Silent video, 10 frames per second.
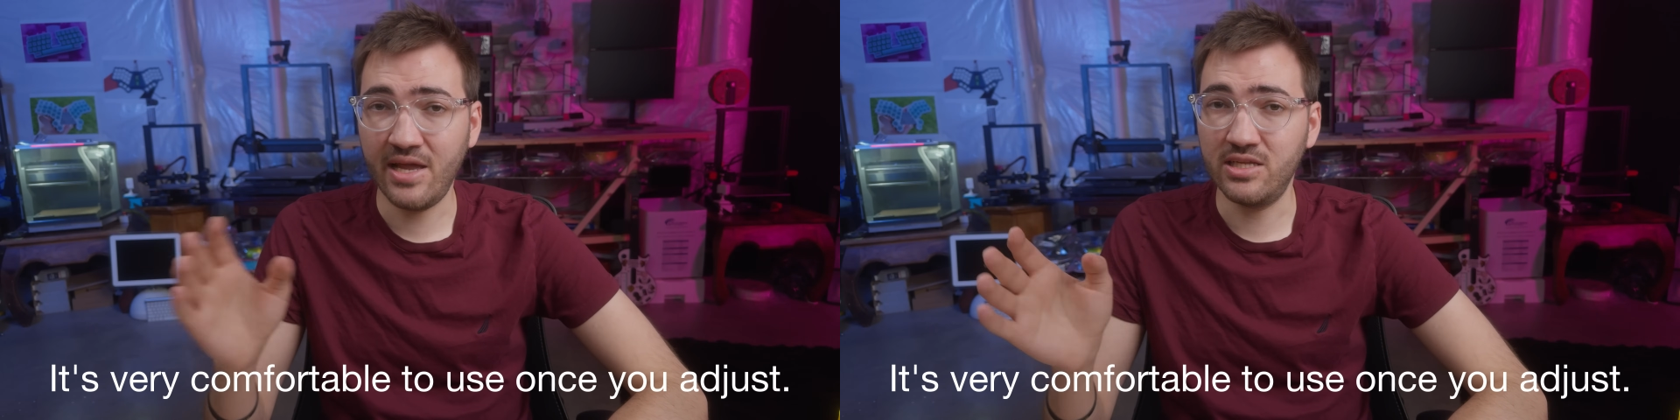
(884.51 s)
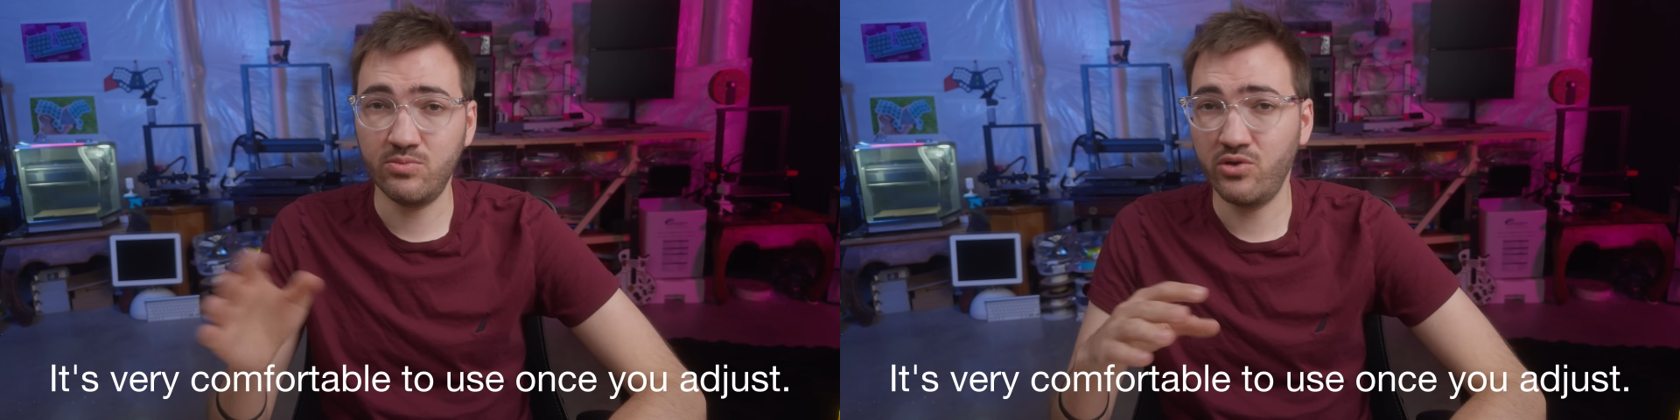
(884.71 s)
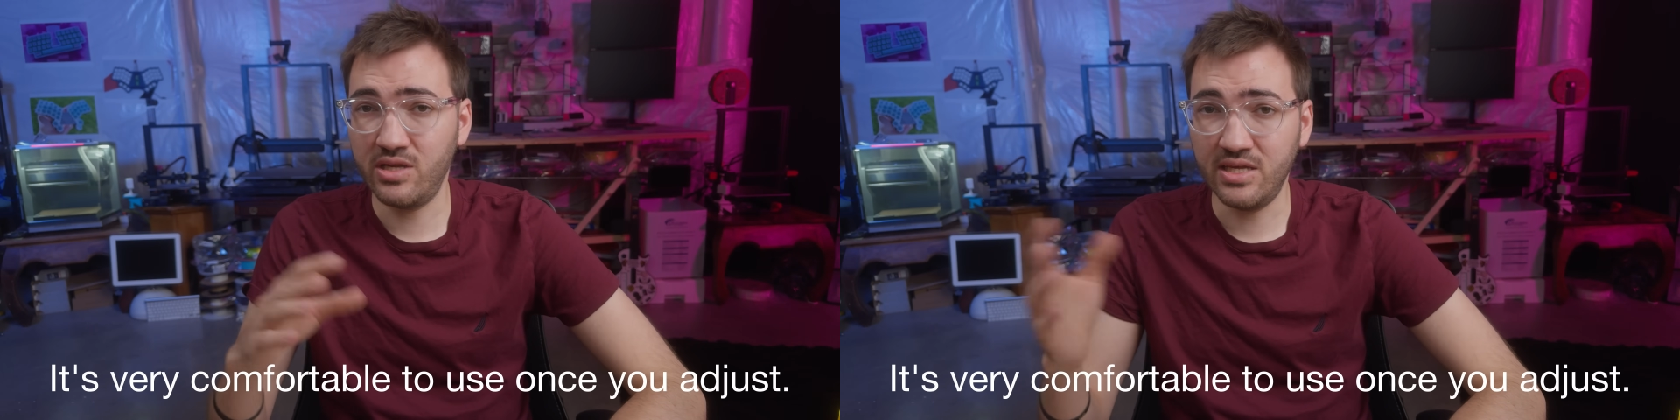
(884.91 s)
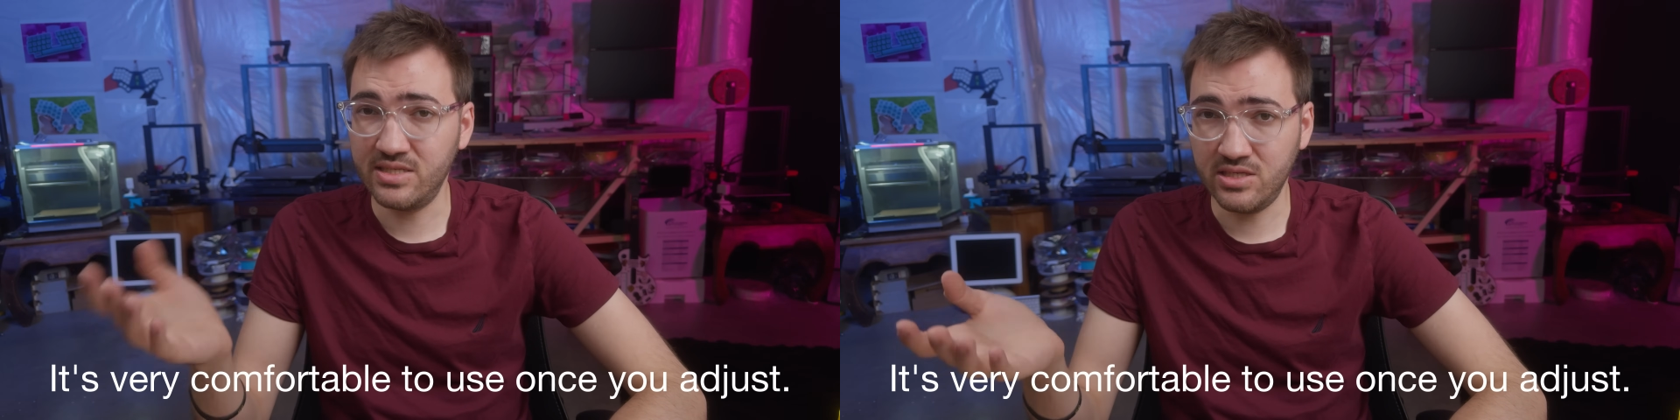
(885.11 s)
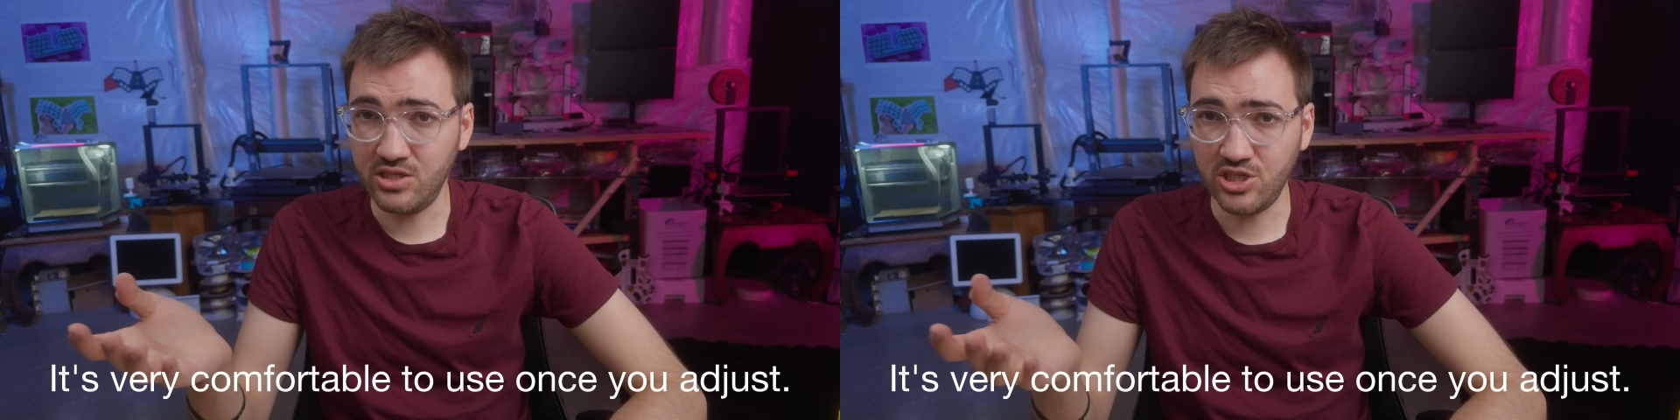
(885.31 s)
It's pretty
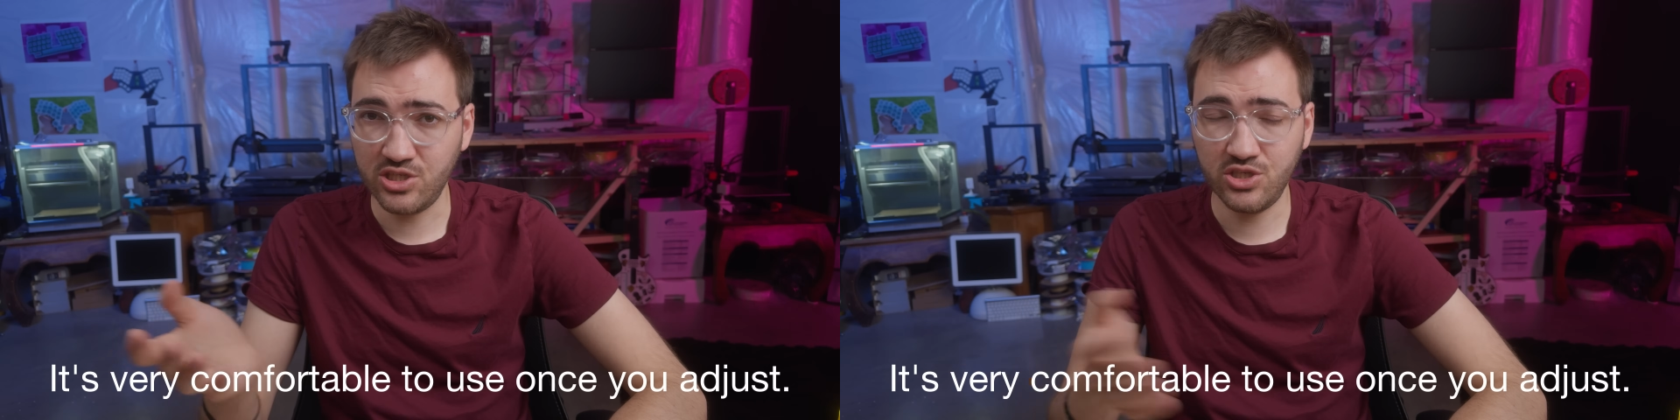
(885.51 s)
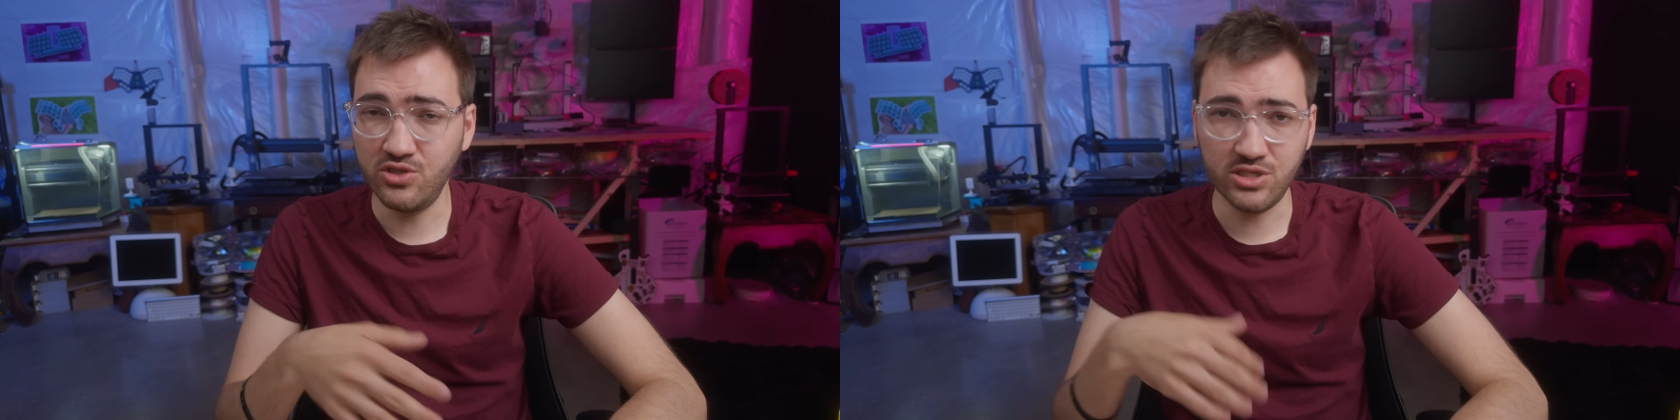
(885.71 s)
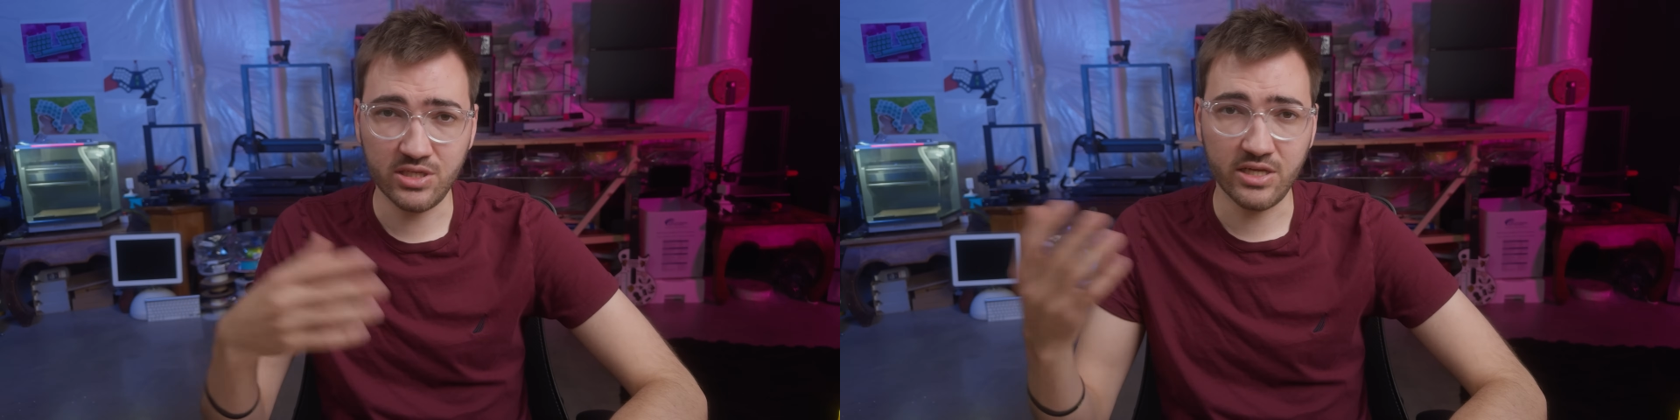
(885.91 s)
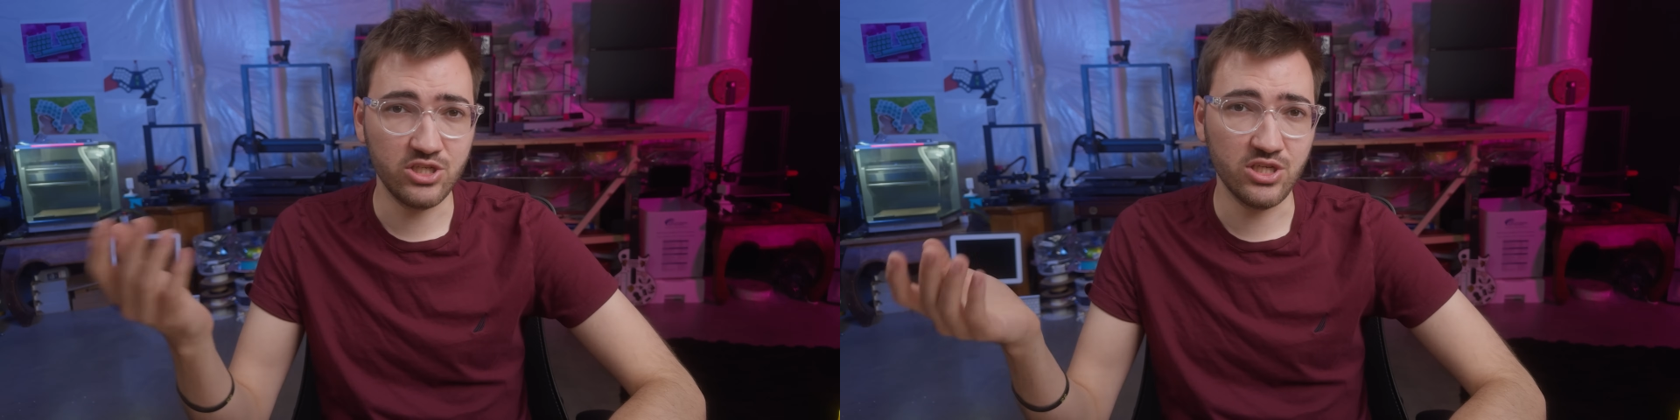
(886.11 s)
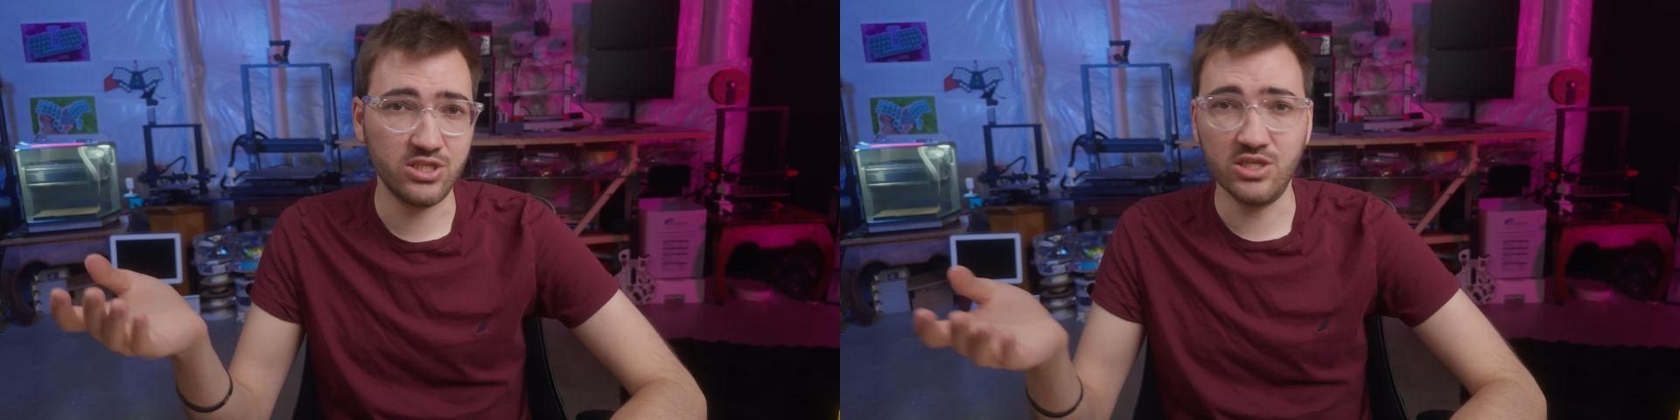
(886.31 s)
easy to adjust to, just like
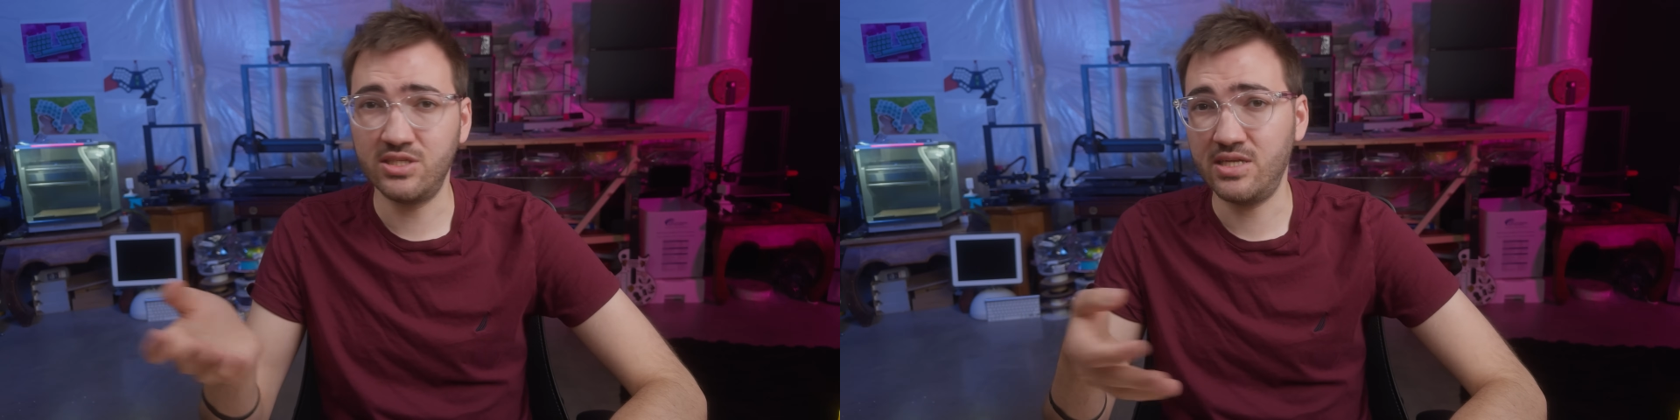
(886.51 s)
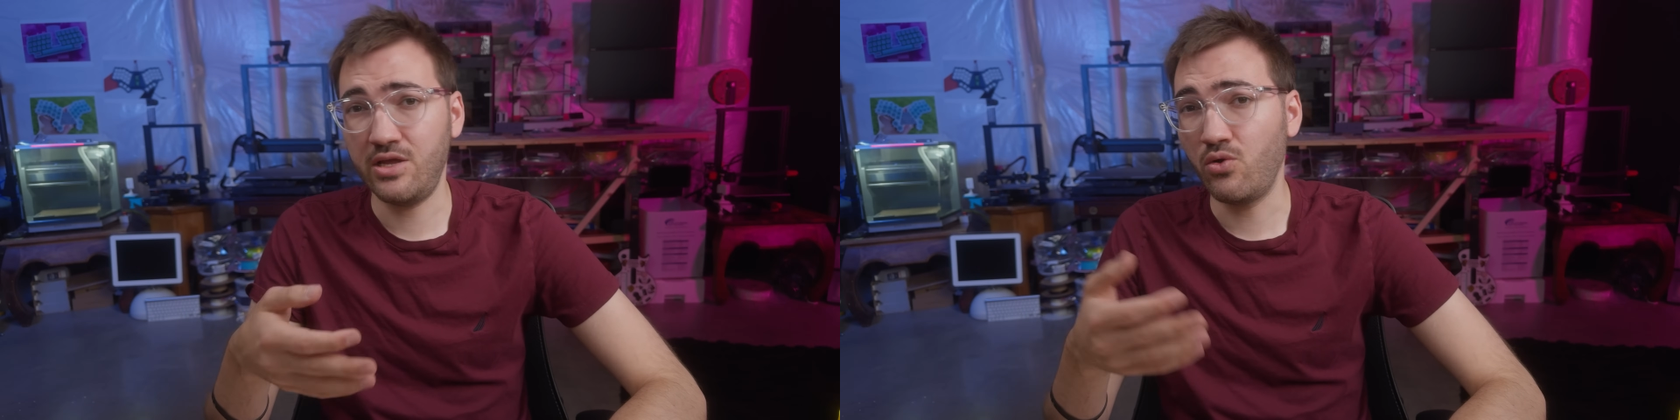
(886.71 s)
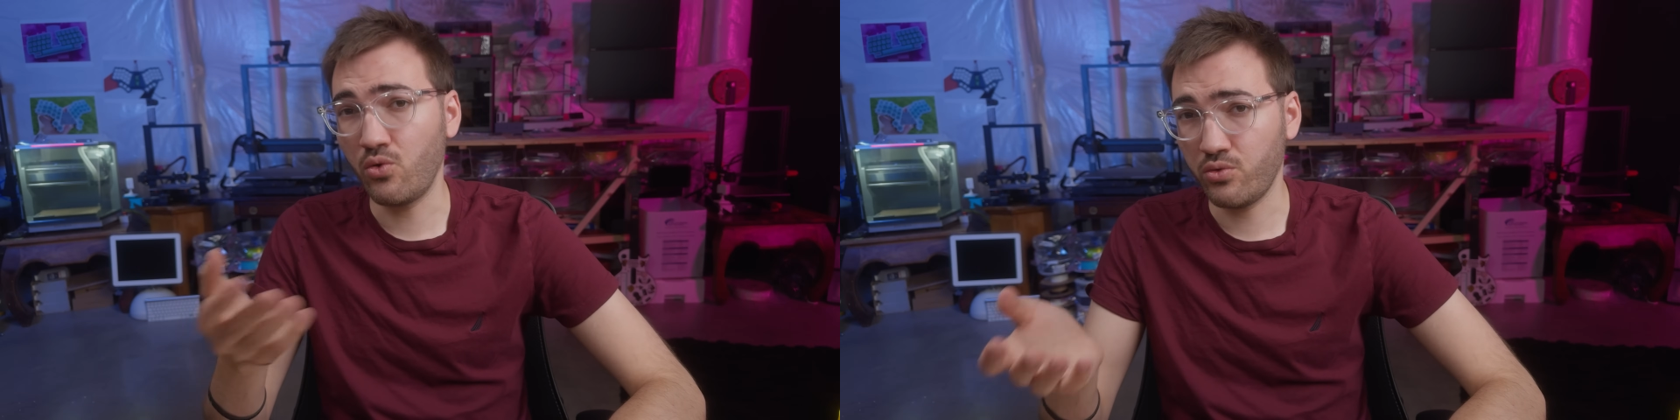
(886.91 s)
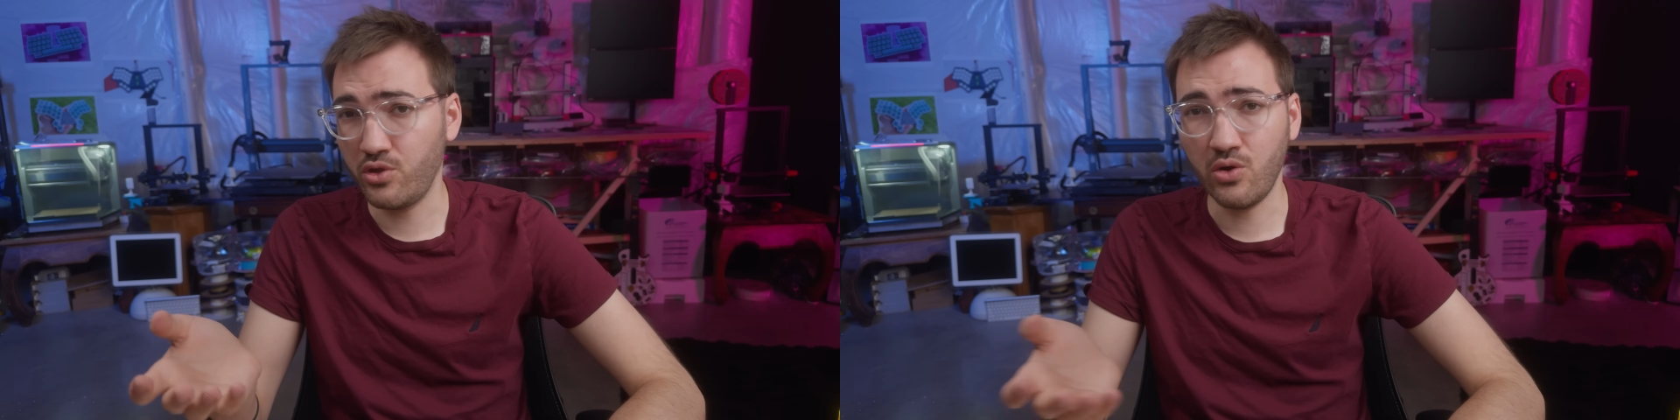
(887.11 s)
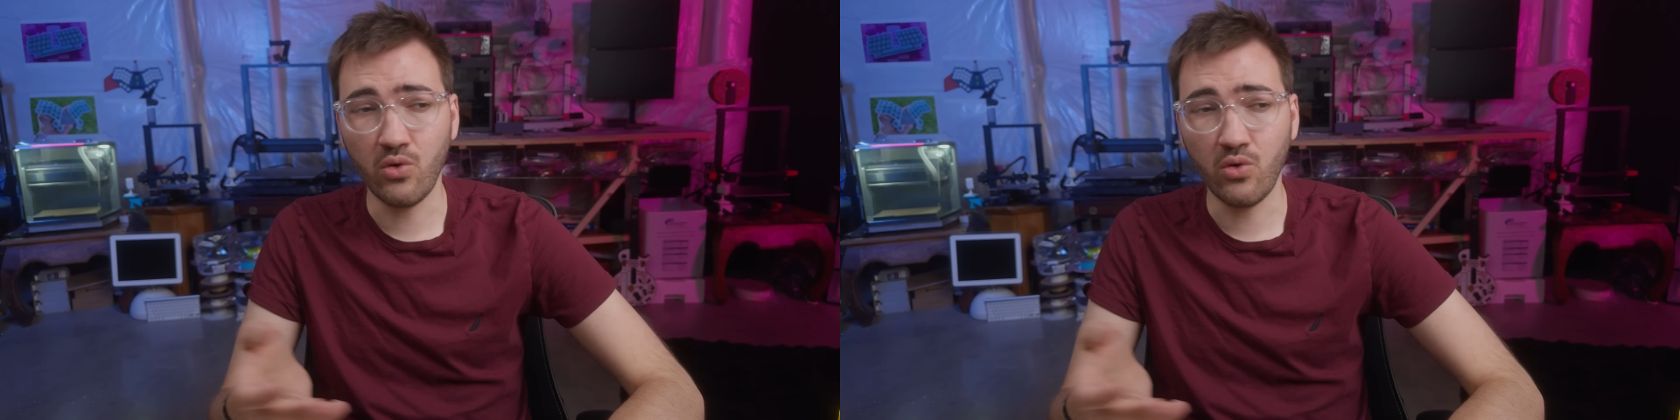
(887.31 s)
adjusted to say an ortho